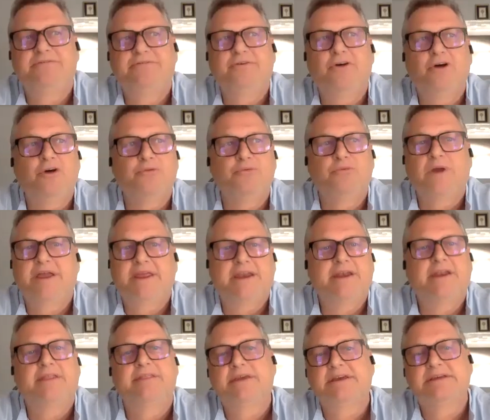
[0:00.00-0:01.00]
that fall
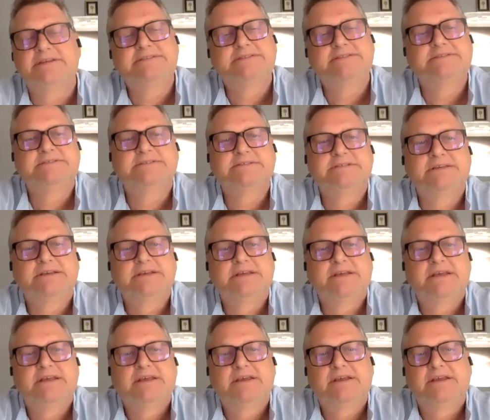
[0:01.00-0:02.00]
right into this
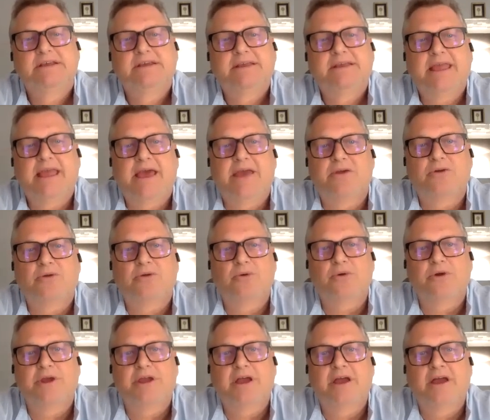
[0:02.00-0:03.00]

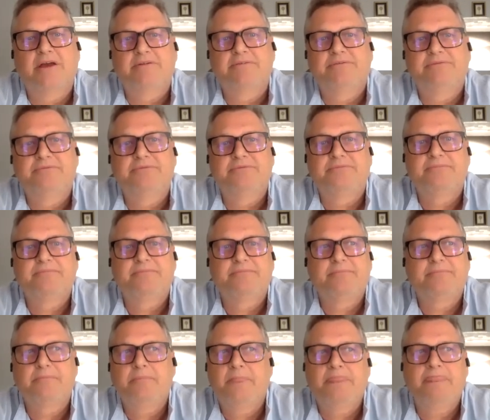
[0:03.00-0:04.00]
category of
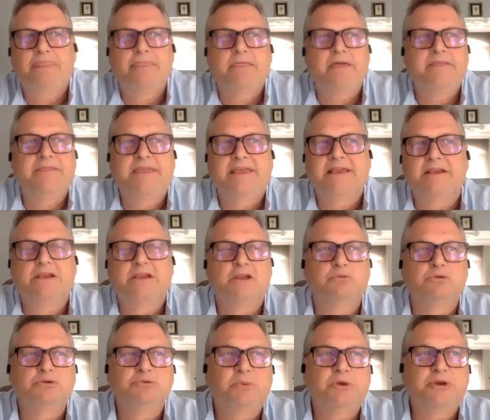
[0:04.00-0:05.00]

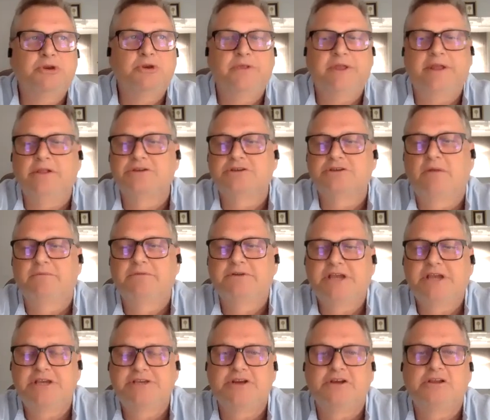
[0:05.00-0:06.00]
we do the English
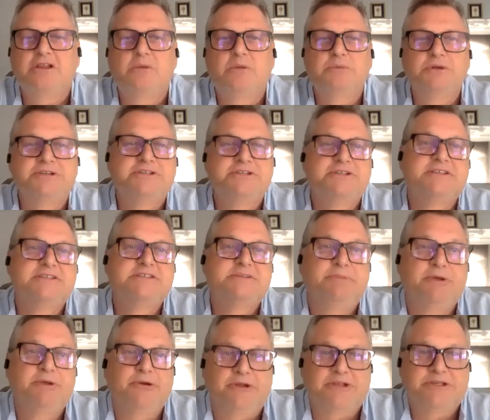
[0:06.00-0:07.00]
Conversation Club, which is an
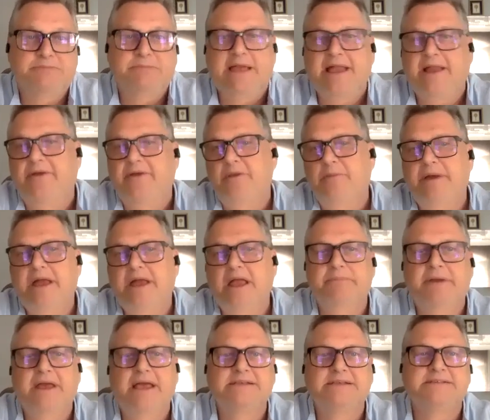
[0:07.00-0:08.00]
experience. Packing the
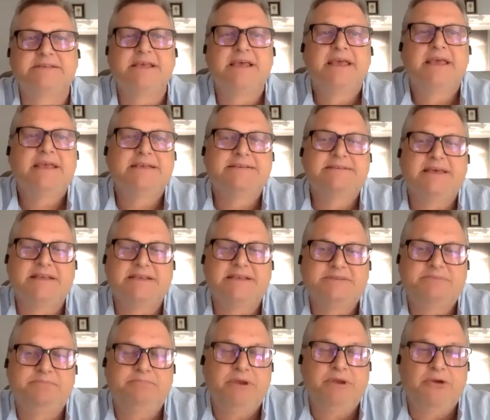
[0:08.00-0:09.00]
backpacks is an
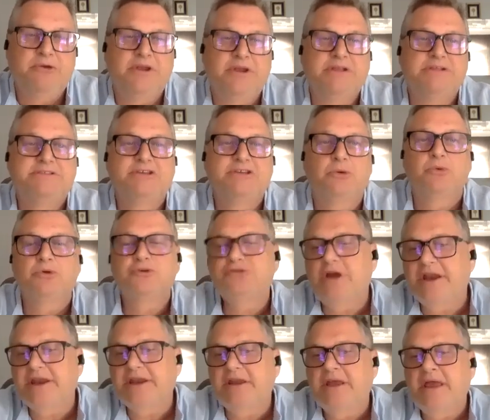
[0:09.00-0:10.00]
experience. So we're
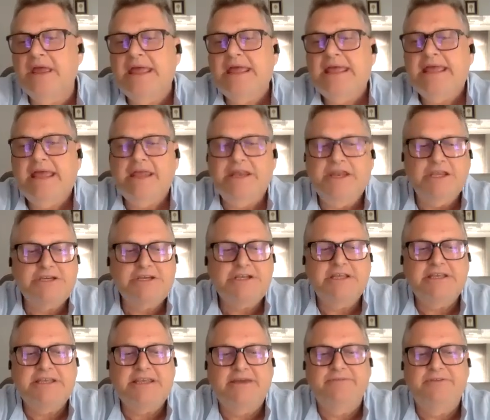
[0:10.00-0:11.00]
trying to
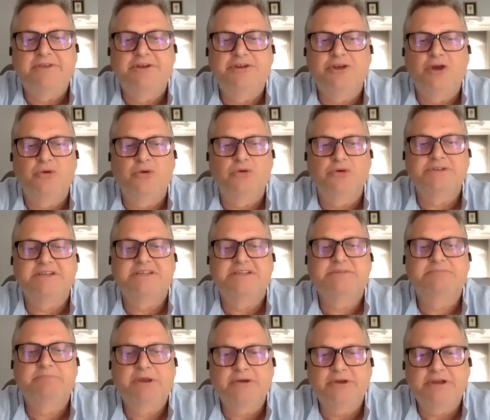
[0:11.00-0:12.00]
initially give the donors
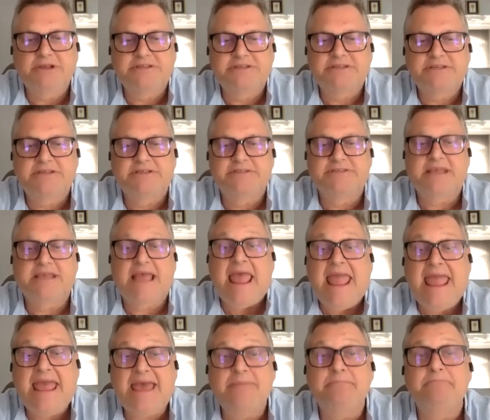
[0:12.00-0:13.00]
experiences
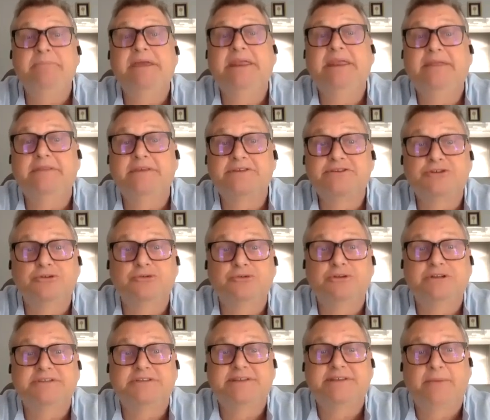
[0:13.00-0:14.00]
and meeting the
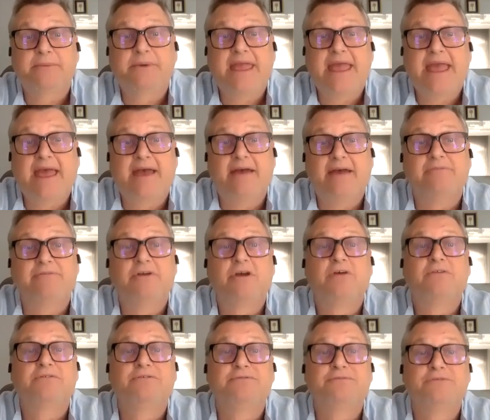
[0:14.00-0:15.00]
students that we have
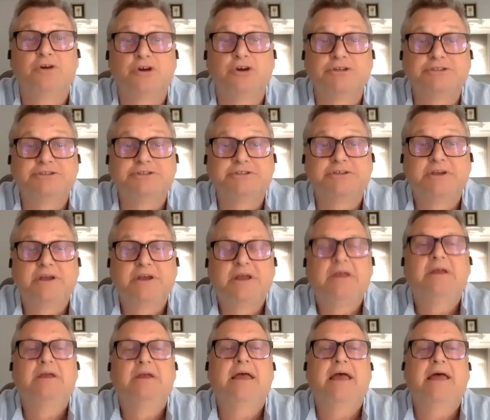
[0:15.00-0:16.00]
first,
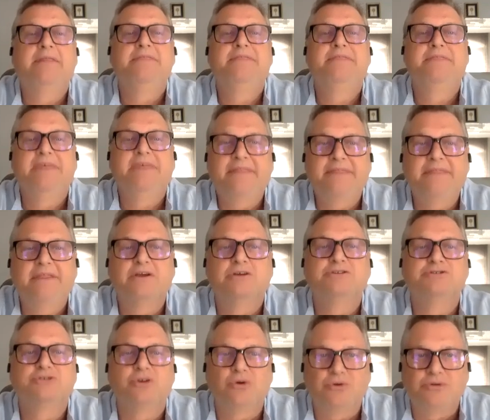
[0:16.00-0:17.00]
and then
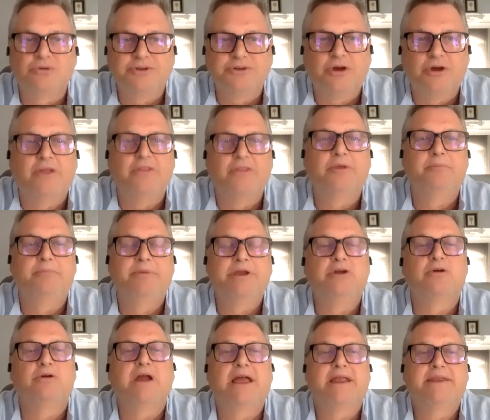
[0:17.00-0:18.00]
they're sold on the
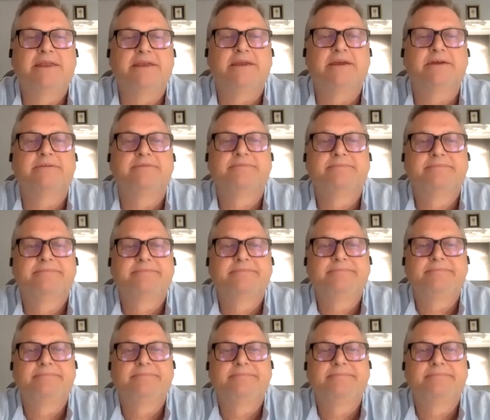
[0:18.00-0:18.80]
bigger idea.